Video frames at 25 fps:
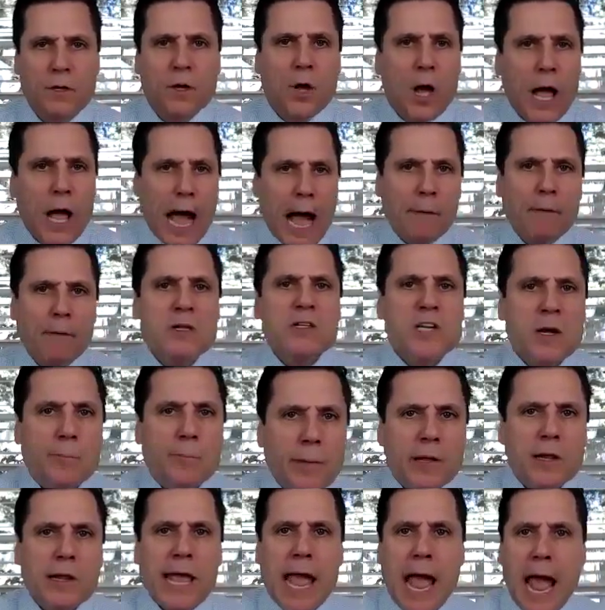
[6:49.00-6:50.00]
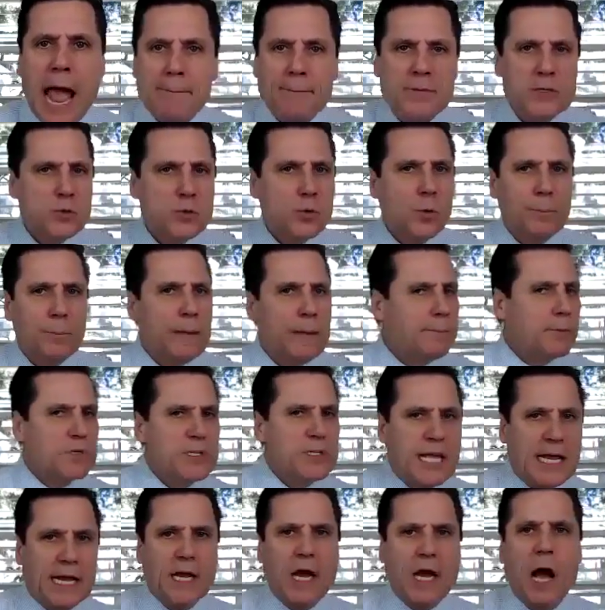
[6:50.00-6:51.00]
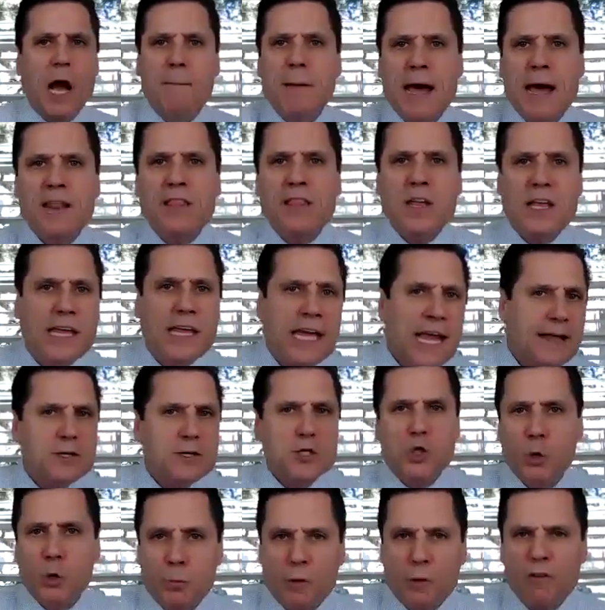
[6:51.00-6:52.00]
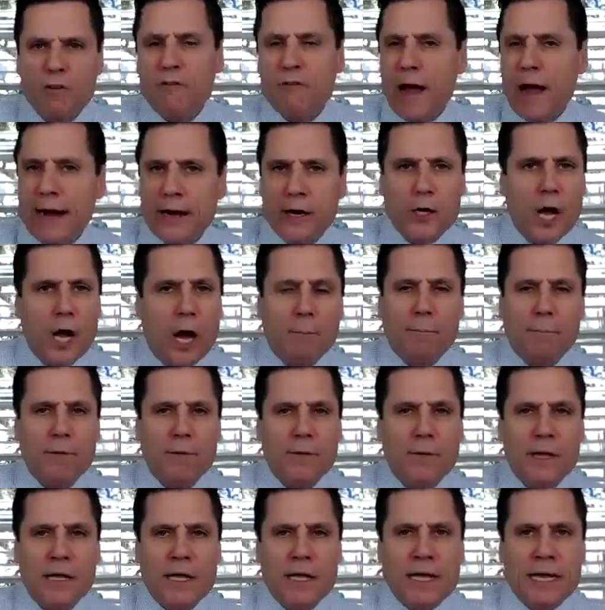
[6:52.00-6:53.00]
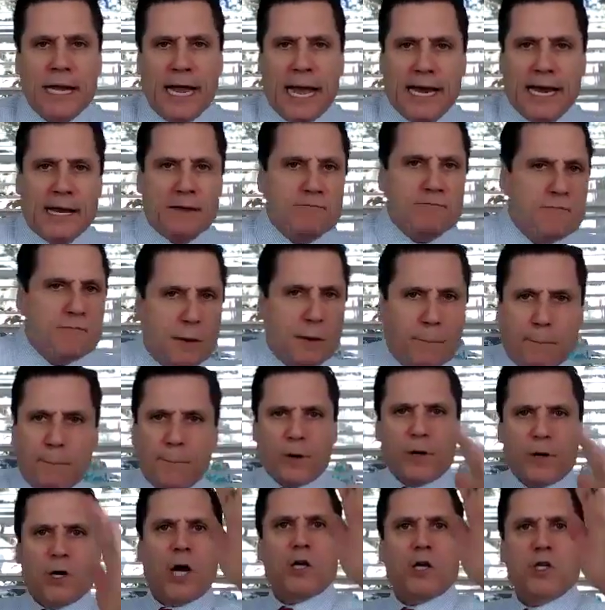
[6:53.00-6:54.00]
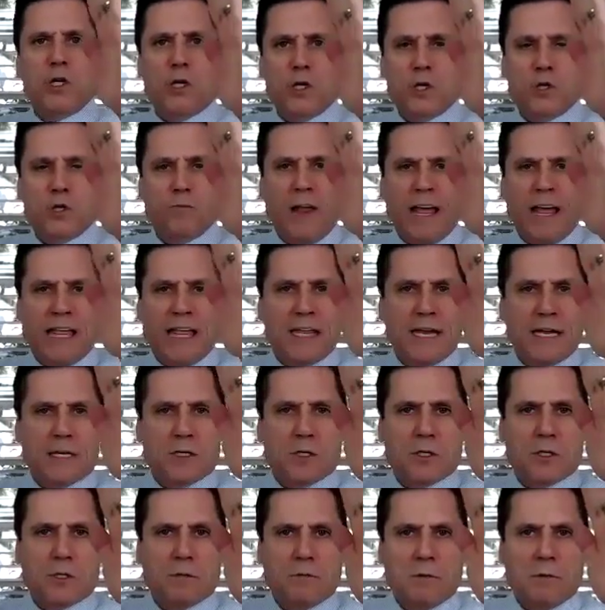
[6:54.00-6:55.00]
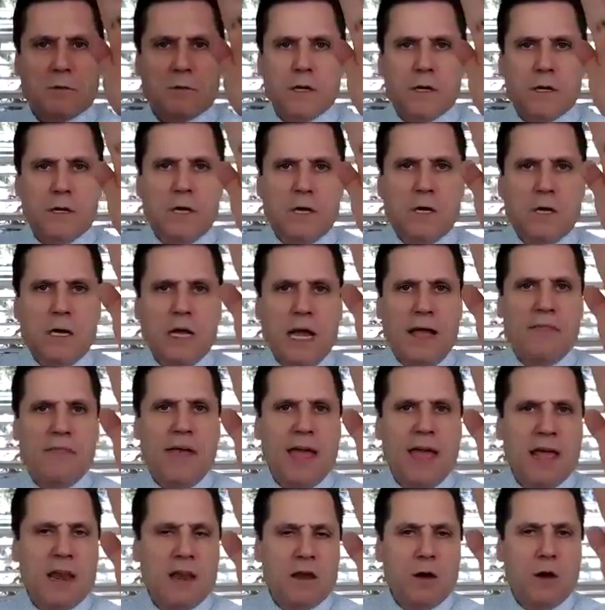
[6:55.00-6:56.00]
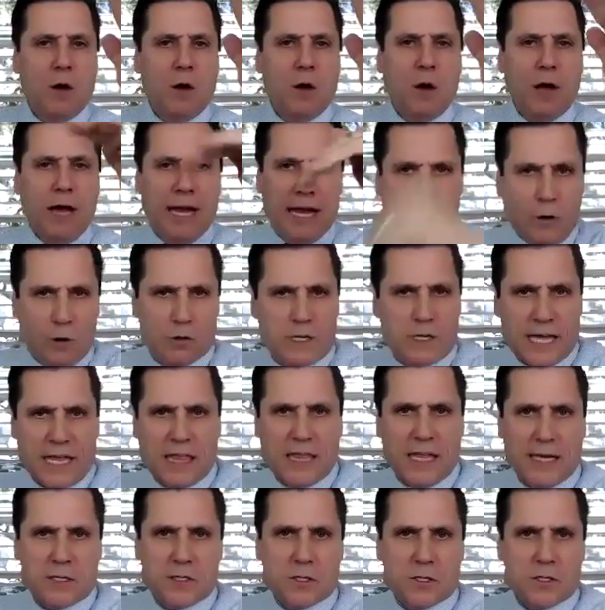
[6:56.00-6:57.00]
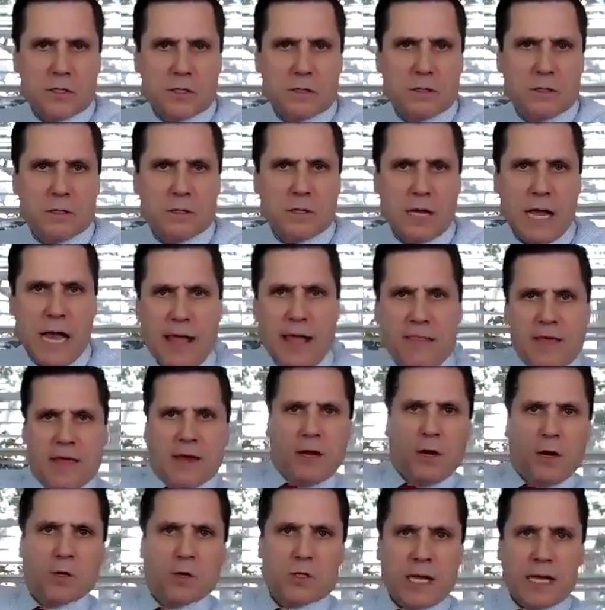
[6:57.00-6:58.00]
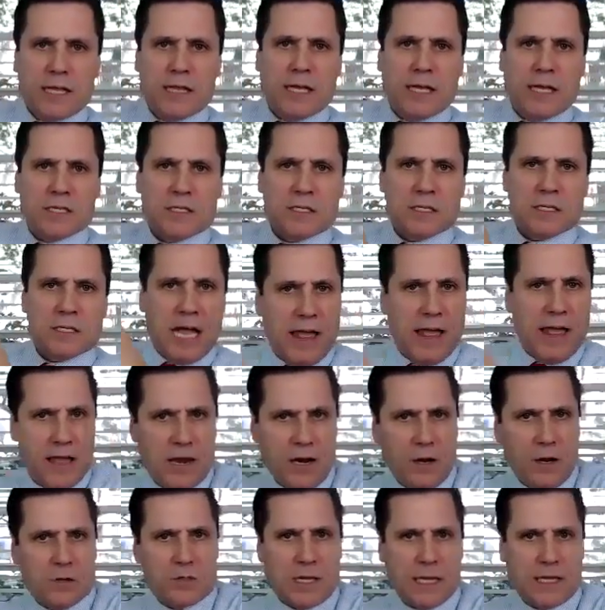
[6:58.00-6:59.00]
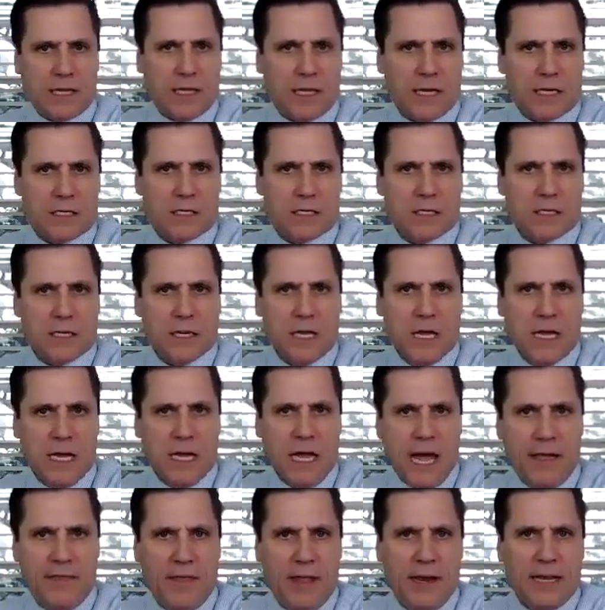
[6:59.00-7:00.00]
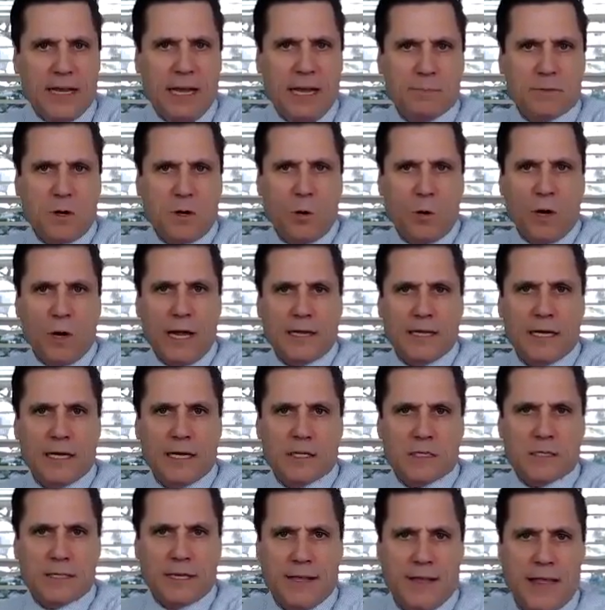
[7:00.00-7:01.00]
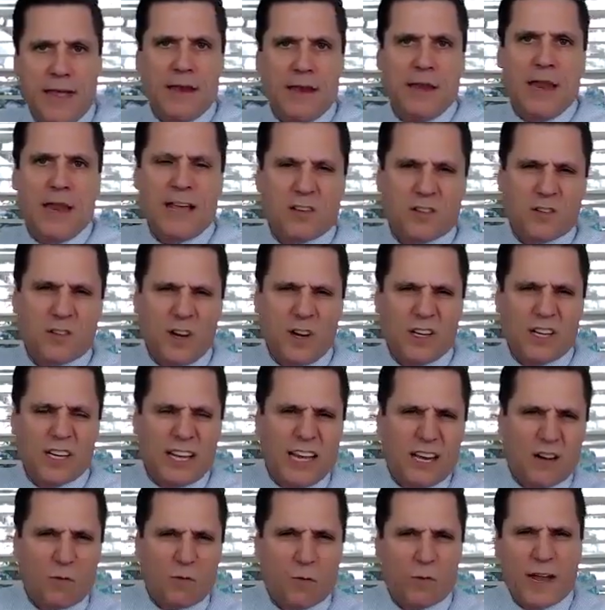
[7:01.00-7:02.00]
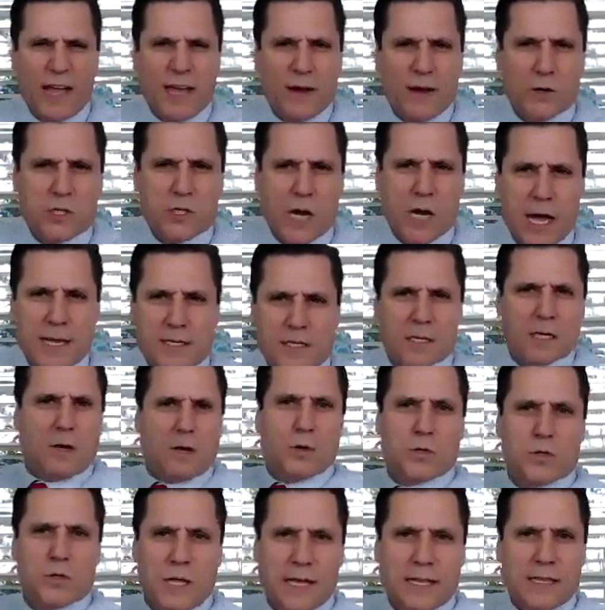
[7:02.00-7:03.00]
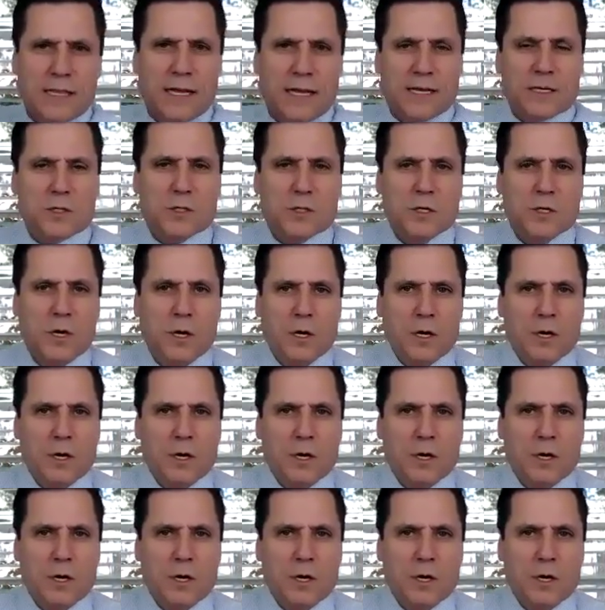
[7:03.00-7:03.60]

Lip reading: How it typically happens with people is they come out of the gate super fired up, and their production is like this. And then it goes like this. And then it goes like this. And then it goes like this. And then it keeps going like this. And then they start to get re-energized and it goes like this.